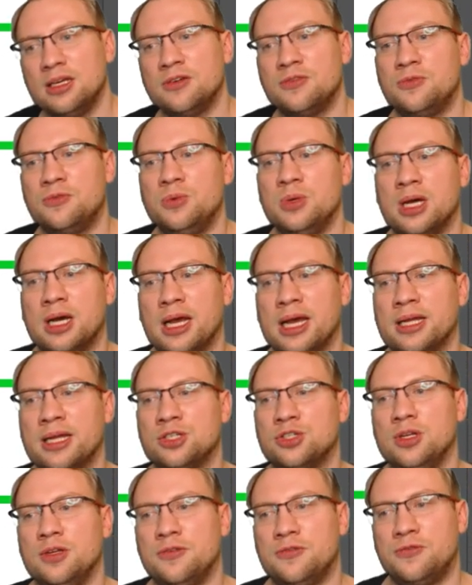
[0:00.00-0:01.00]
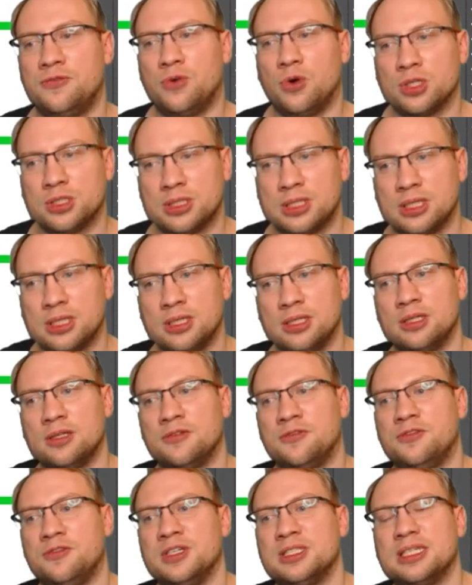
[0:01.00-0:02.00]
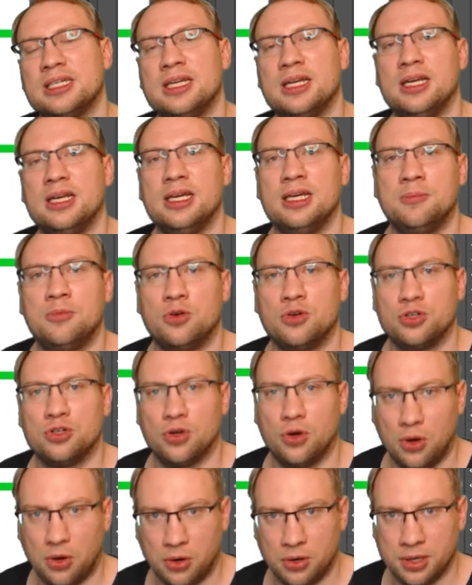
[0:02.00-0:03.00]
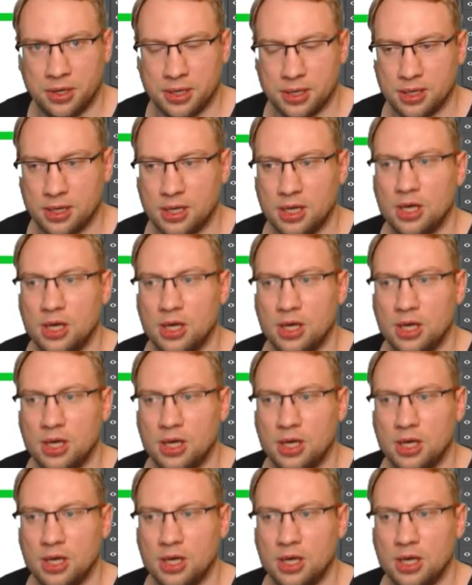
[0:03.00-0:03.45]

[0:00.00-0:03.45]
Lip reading: if we are actually forcing the physical input on.